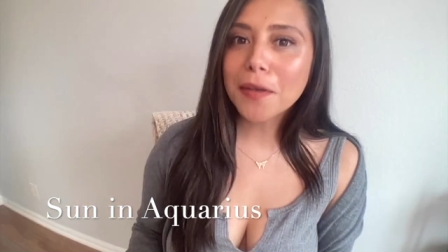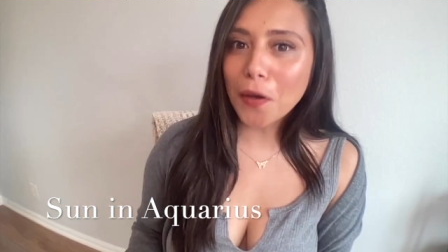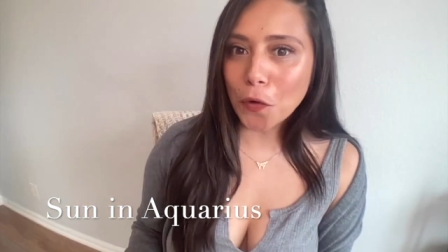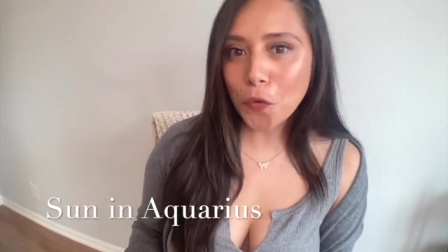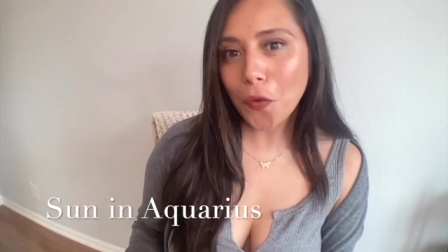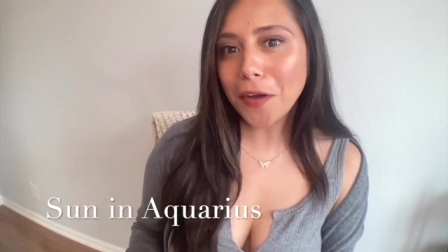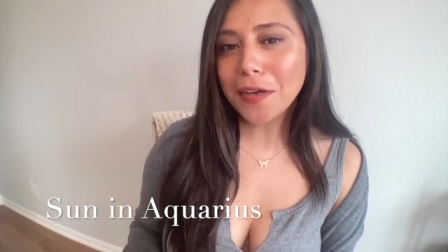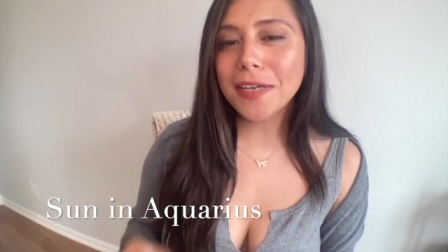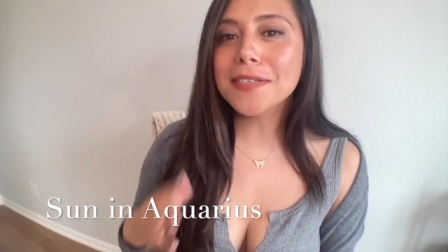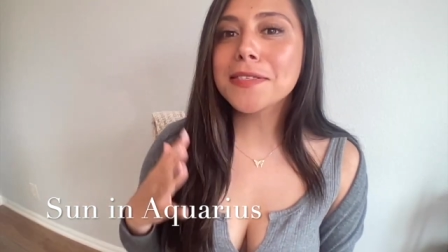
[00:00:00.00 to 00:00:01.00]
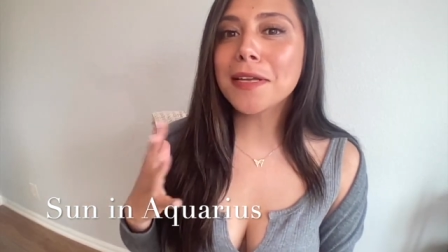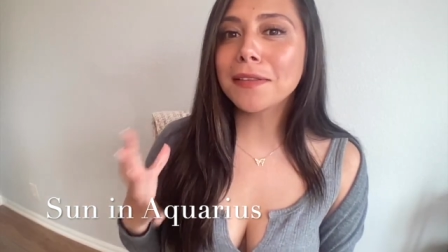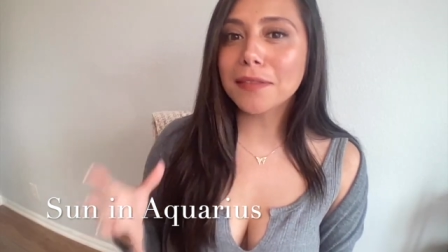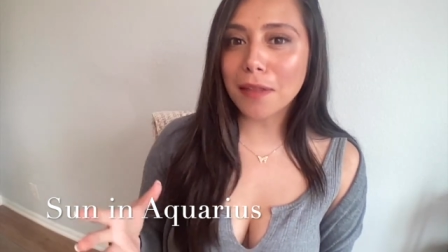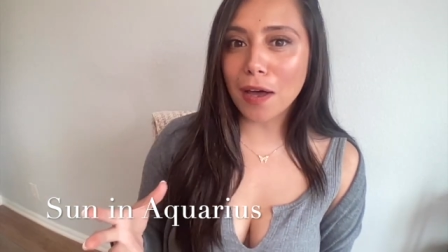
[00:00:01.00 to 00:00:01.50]
Aquarius
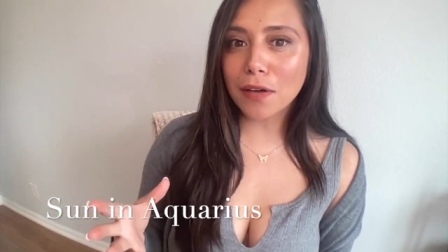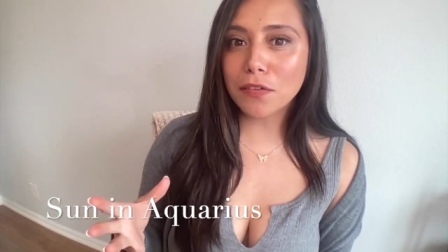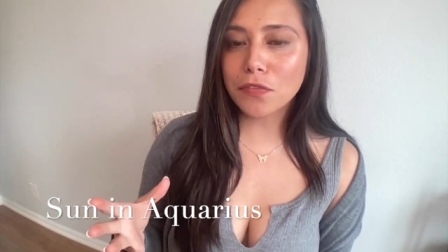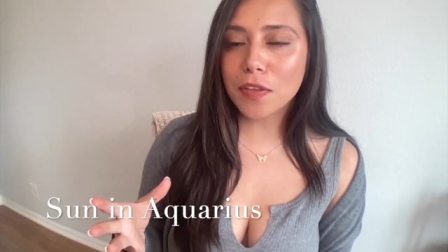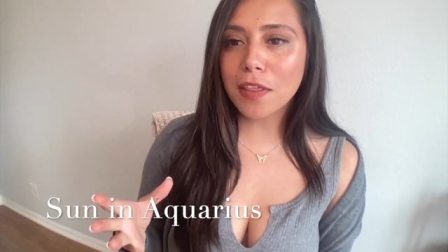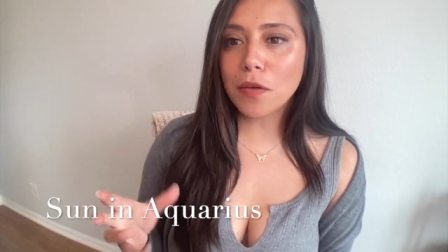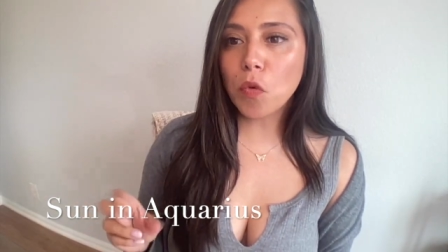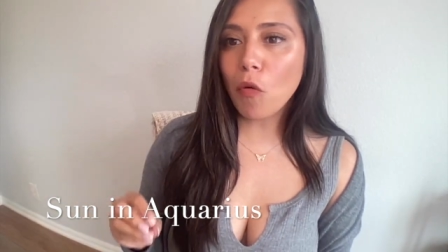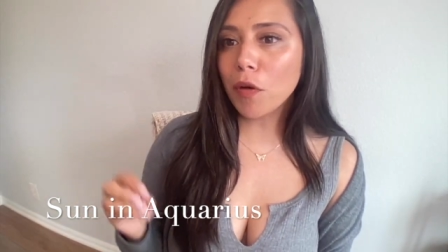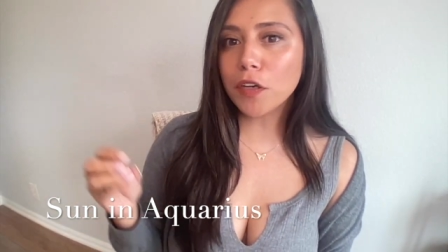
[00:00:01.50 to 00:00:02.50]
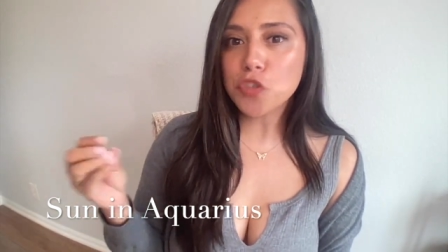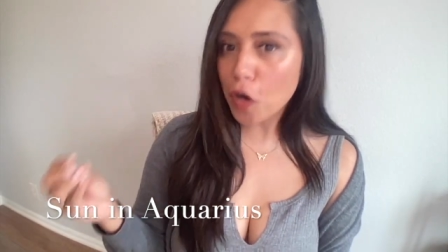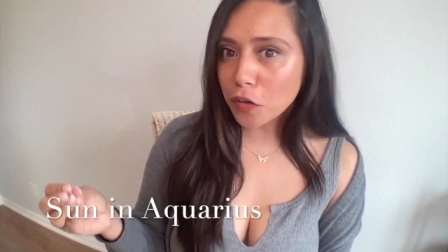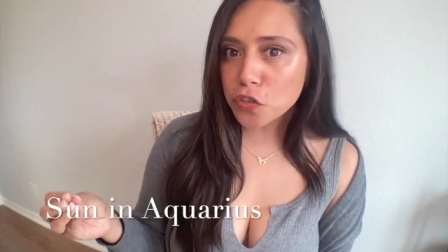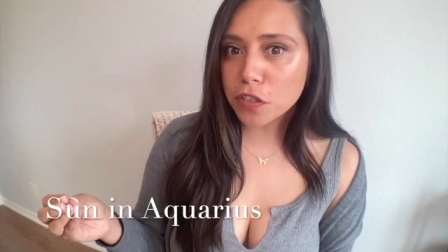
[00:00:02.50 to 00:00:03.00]
and love, they will want to
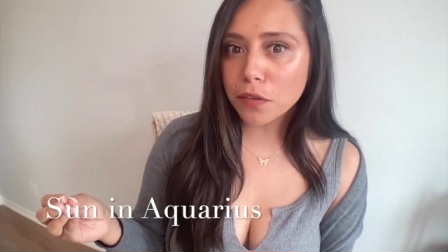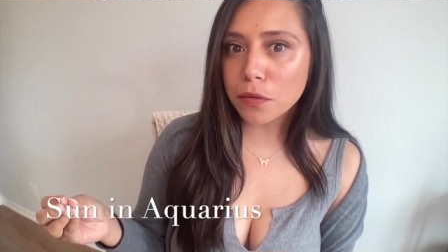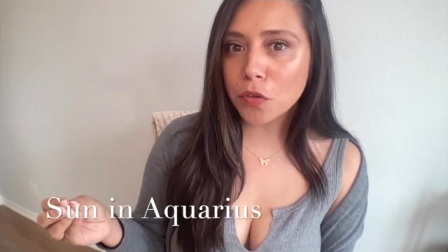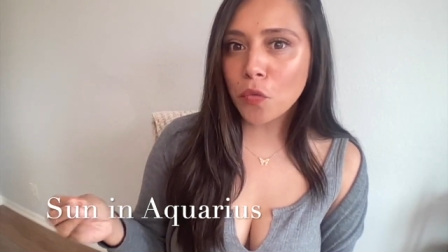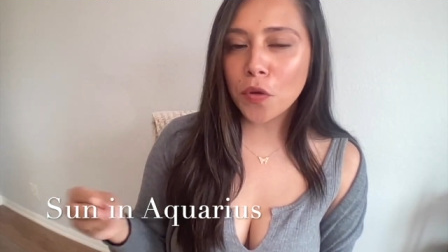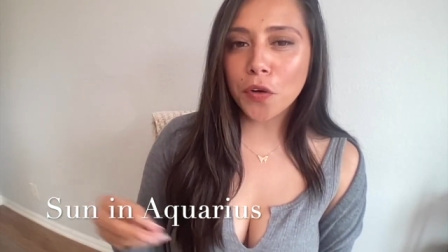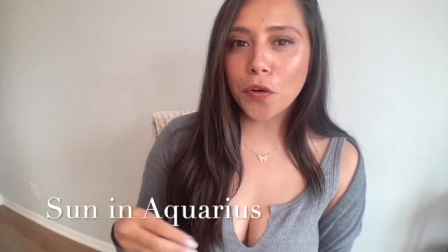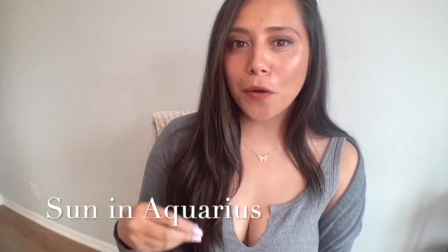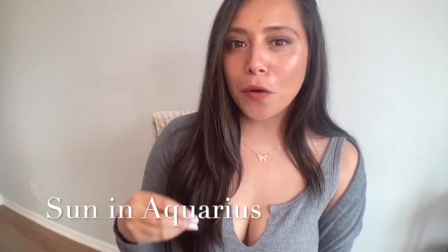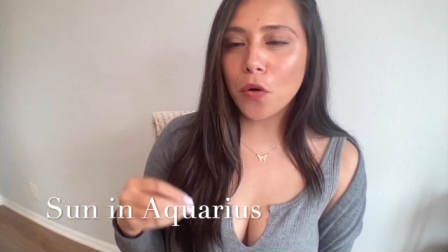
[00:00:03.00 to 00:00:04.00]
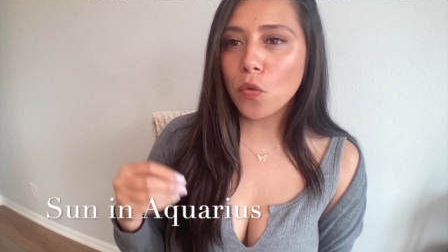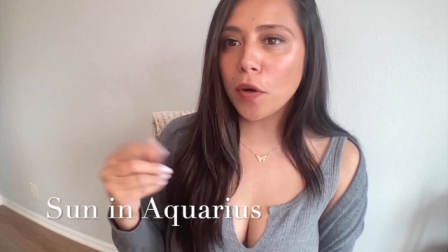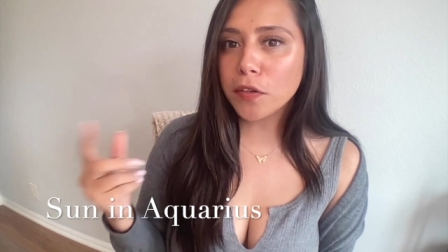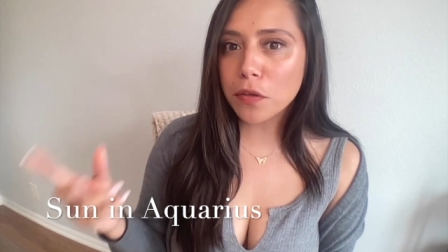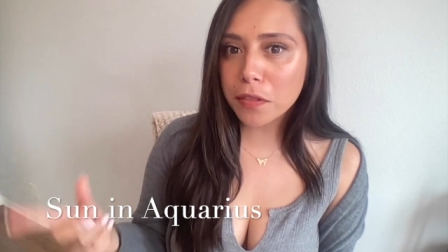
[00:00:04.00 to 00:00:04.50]
talk to you. They'll want to know
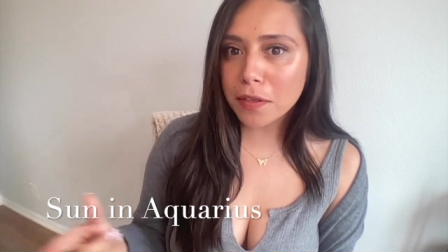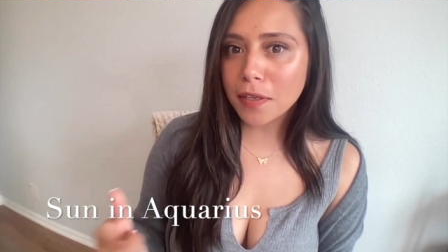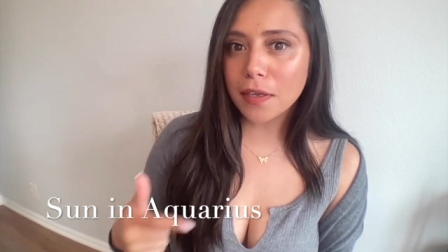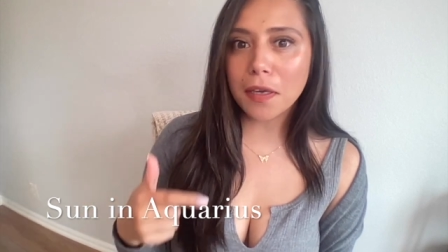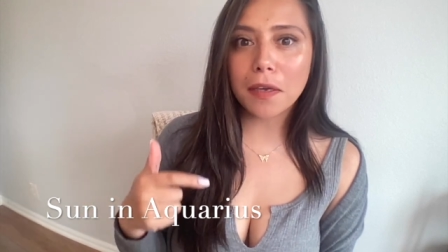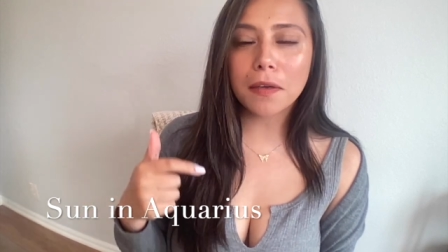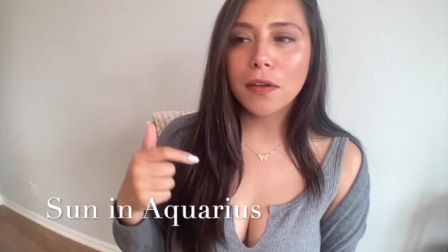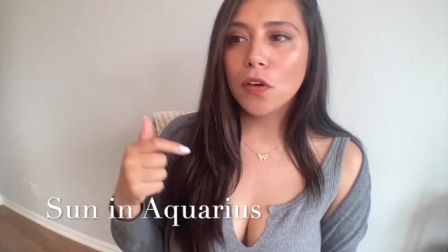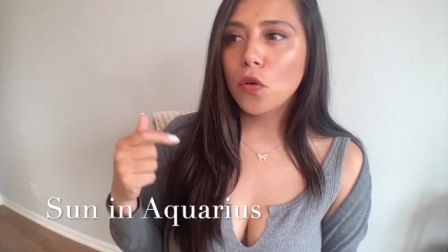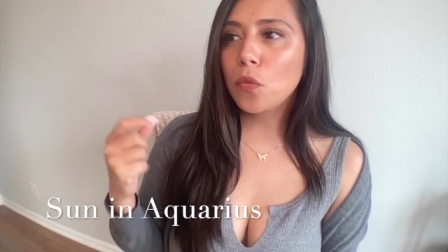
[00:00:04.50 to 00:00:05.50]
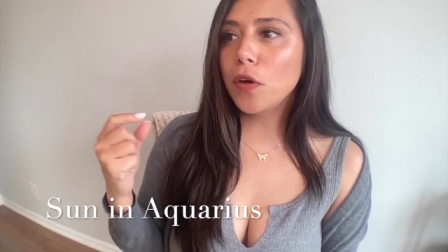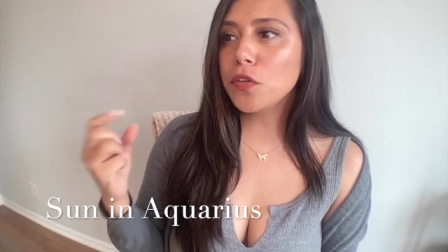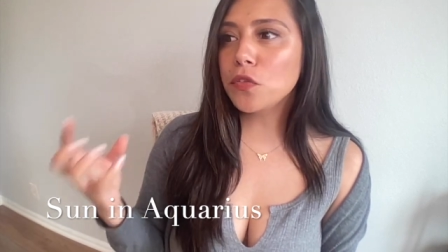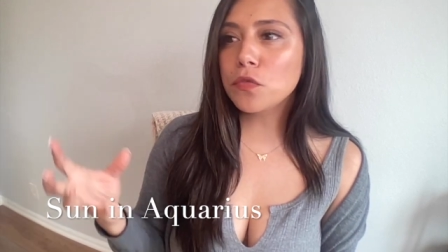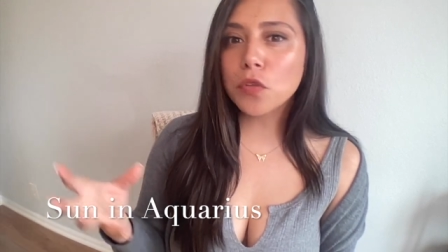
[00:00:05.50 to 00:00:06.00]
what you're thinking, what
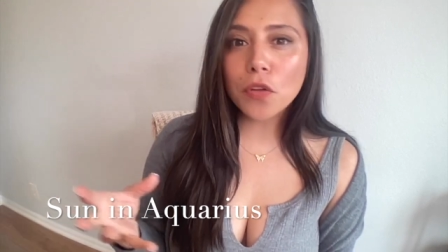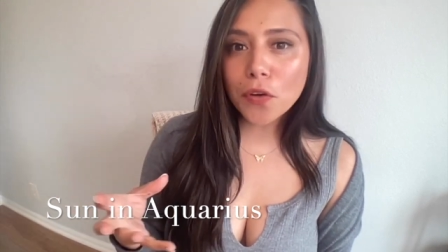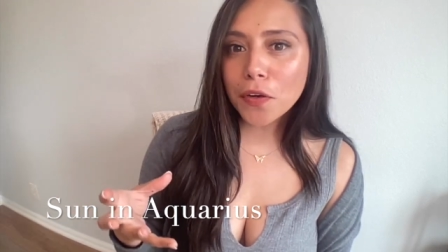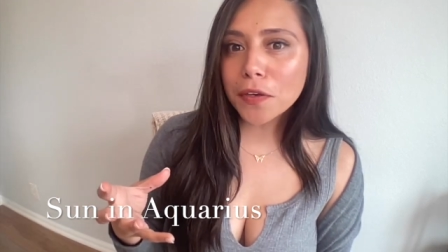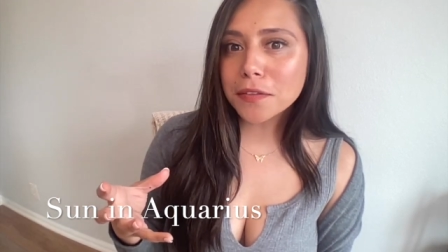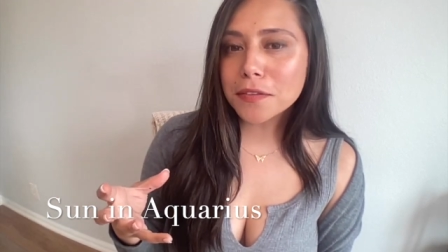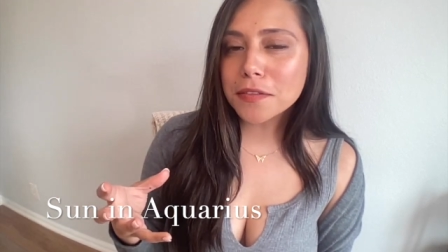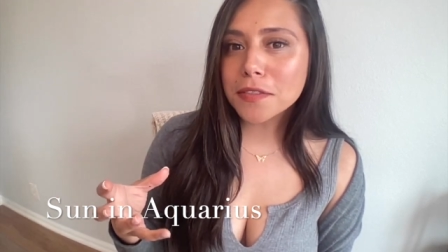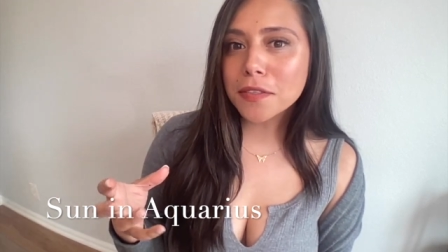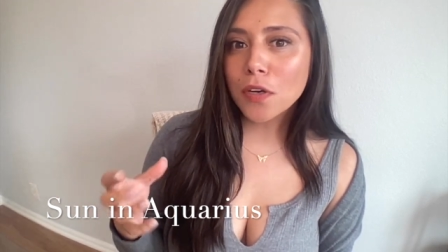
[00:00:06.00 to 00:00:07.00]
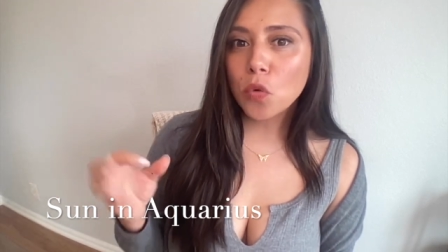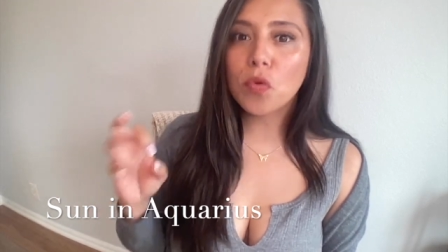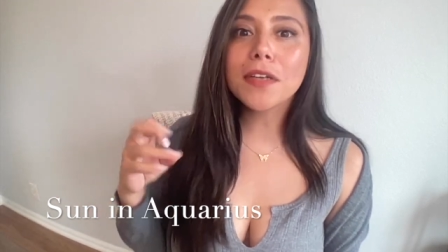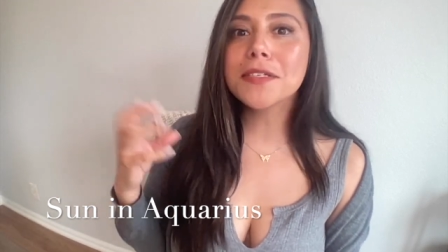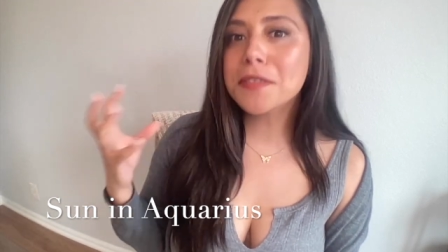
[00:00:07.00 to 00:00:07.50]
you've learned,
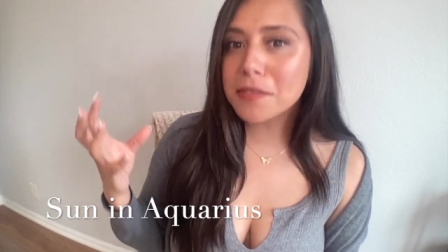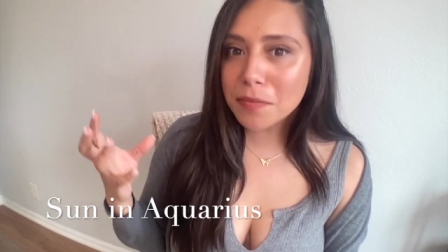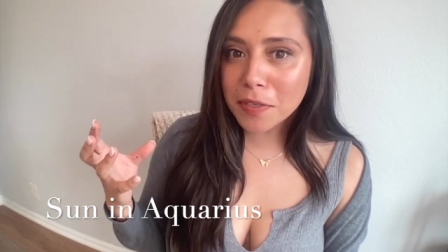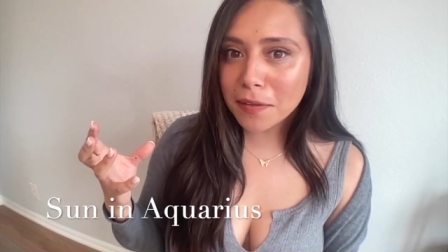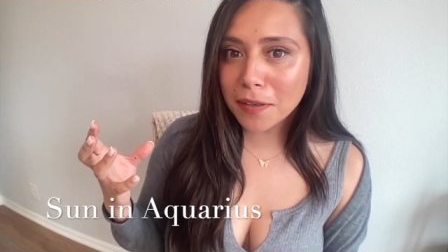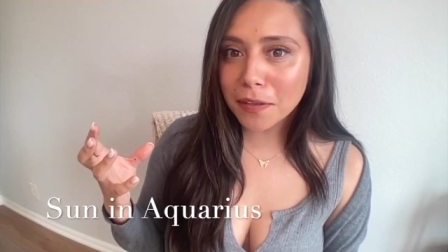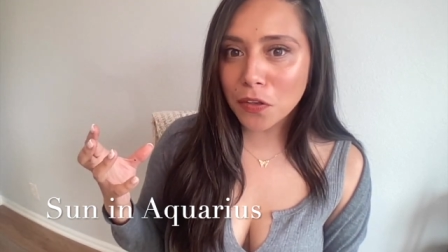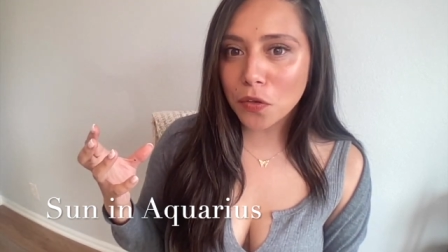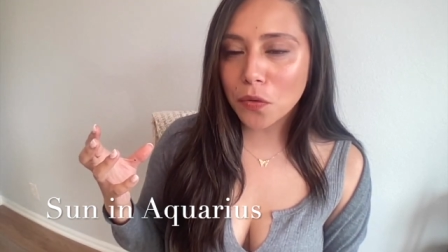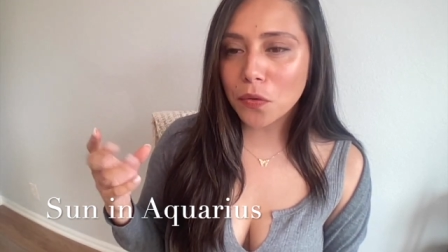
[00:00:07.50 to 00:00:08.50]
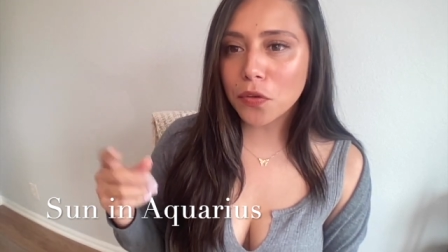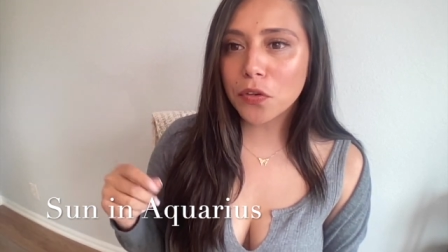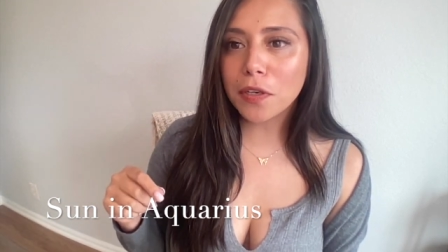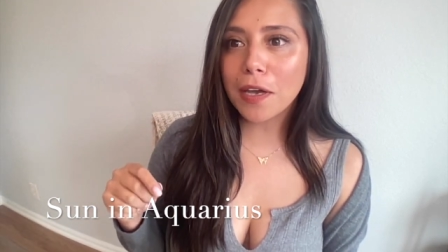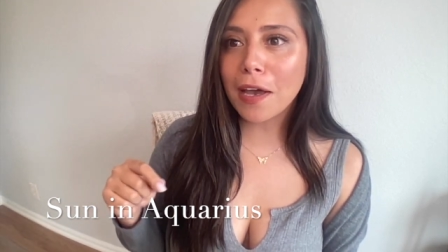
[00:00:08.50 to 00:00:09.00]
what is stimulating you. They're
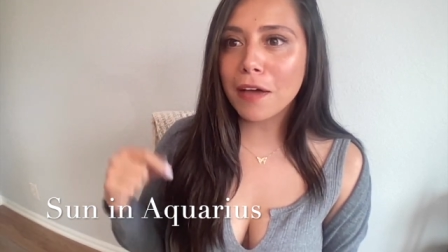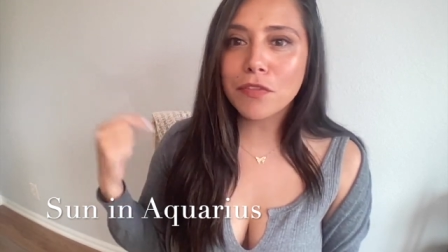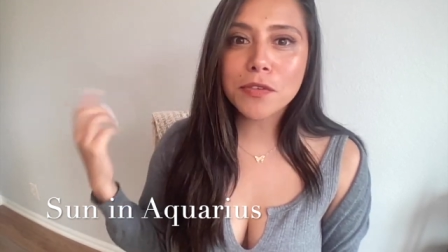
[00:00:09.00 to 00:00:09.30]
going to have